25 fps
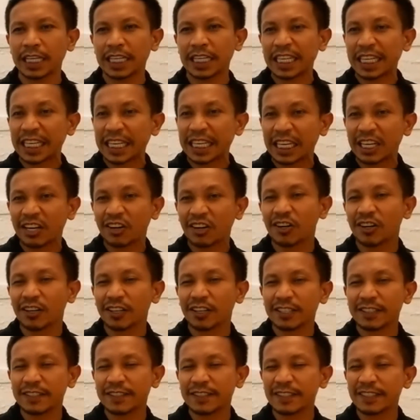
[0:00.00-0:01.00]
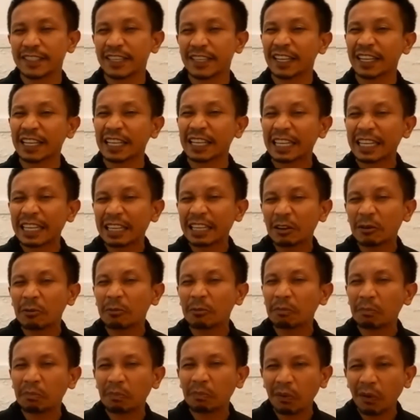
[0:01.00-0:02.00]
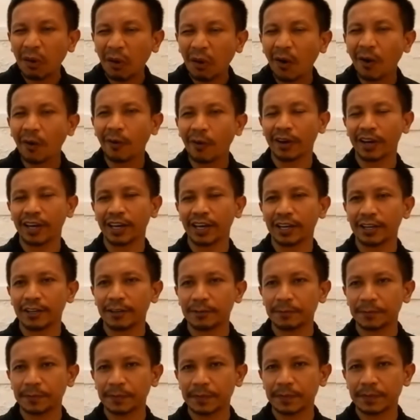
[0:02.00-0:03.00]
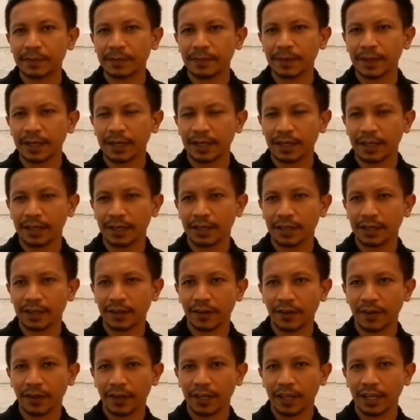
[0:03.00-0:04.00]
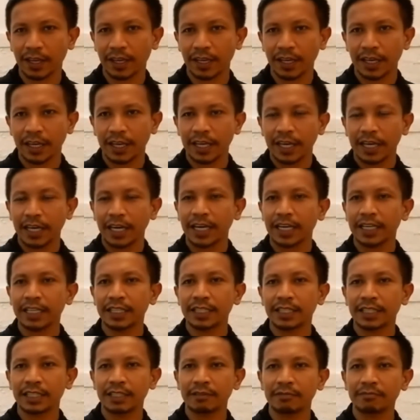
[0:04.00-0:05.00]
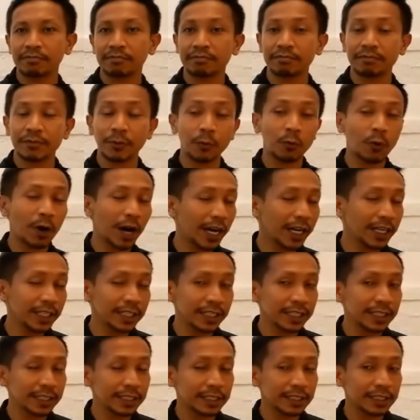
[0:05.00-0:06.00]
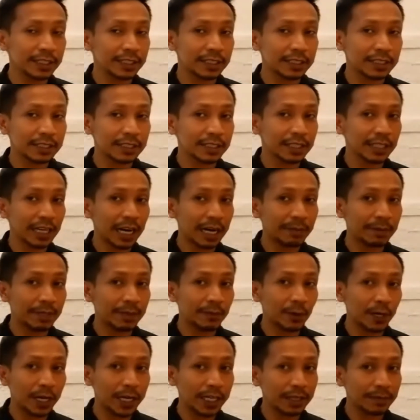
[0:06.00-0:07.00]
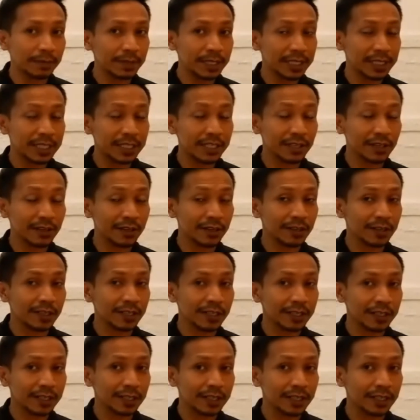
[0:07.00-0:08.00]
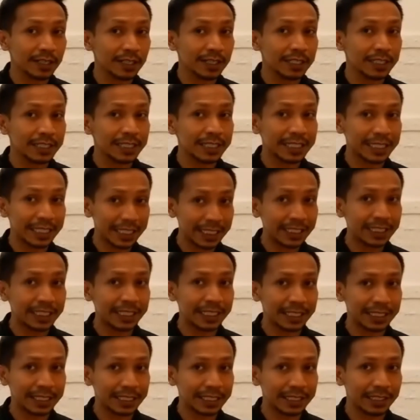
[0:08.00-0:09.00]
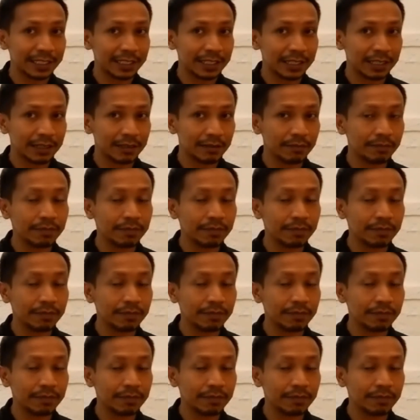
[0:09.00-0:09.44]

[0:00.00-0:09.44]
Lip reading: In here is the little boy. Yeah. And why the minister did that?